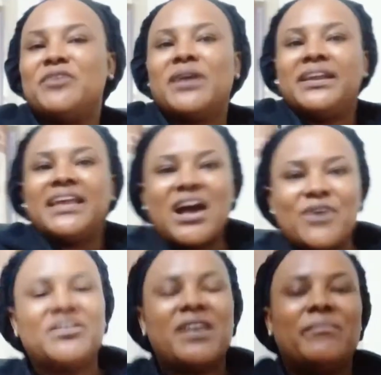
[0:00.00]

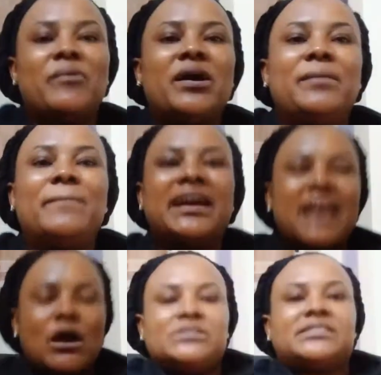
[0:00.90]
wadau na
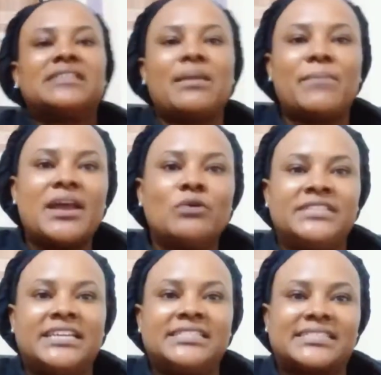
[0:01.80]
madouts na
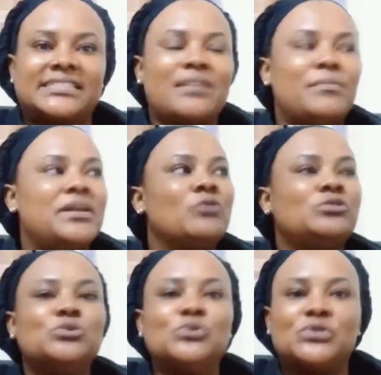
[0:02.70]
madoubts na
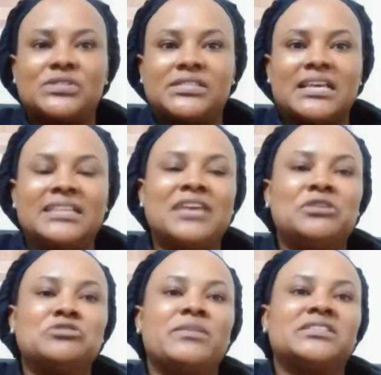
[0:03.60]
madoubtus. Thank
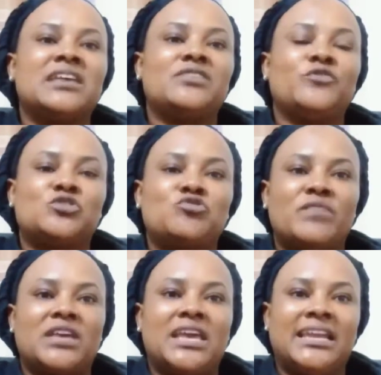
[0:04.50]
you so much, guys, for
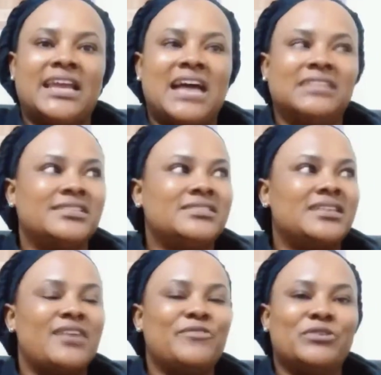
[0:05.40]
streaming in and just
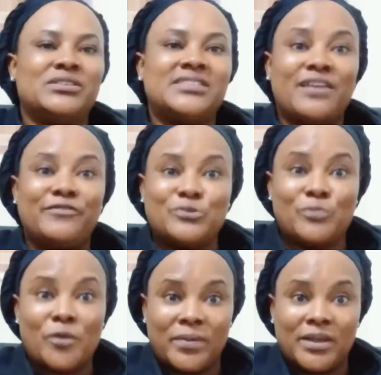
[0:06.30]
allowing yourself to
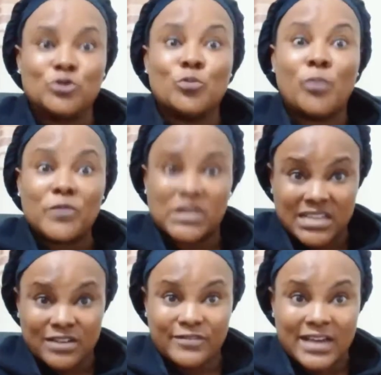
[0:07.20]
pop
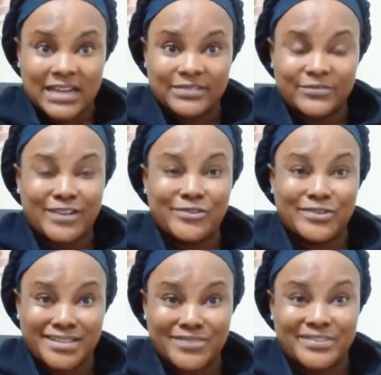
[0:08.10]
yourself and find
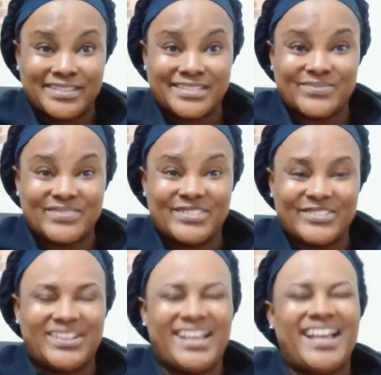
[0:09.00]
yourself in this video.
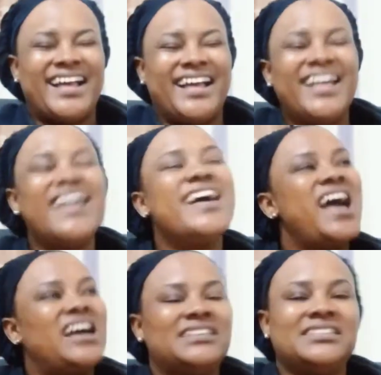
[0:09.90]

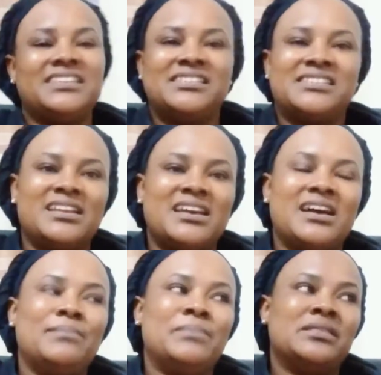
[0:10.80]
Asante ni
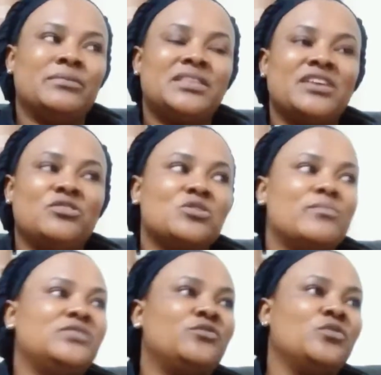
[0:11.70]
sana. By the way, thank you so
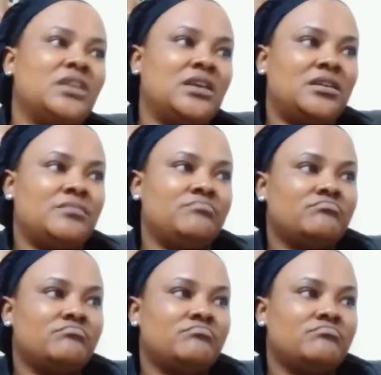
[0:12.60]
much for the